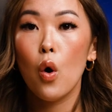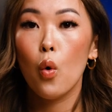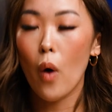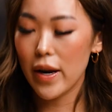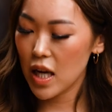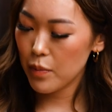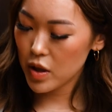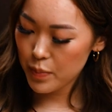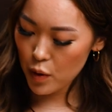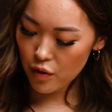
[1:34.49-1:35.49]
1
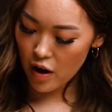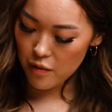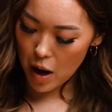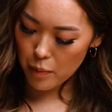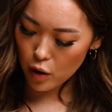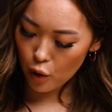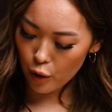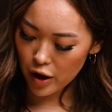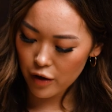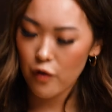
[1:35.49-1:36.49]
tablespoon of
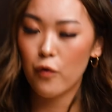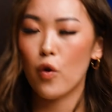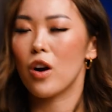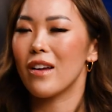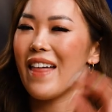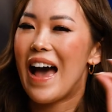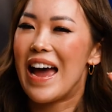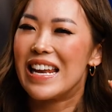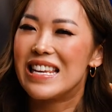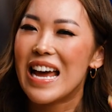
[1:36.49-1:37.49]
peppercorn for
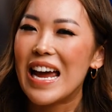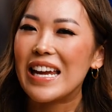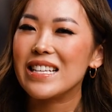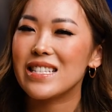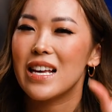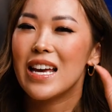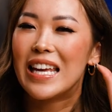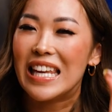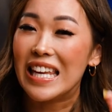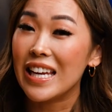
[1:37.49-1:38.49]
that nice
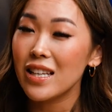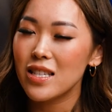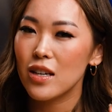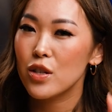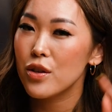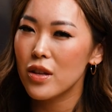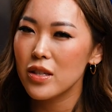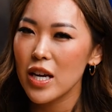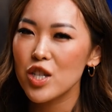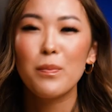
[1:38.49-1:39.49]
heat to the
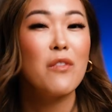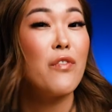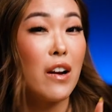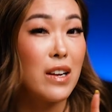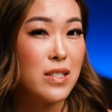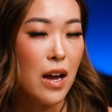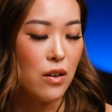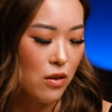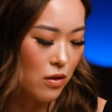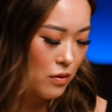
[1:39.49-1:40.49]
dish, but very subtle.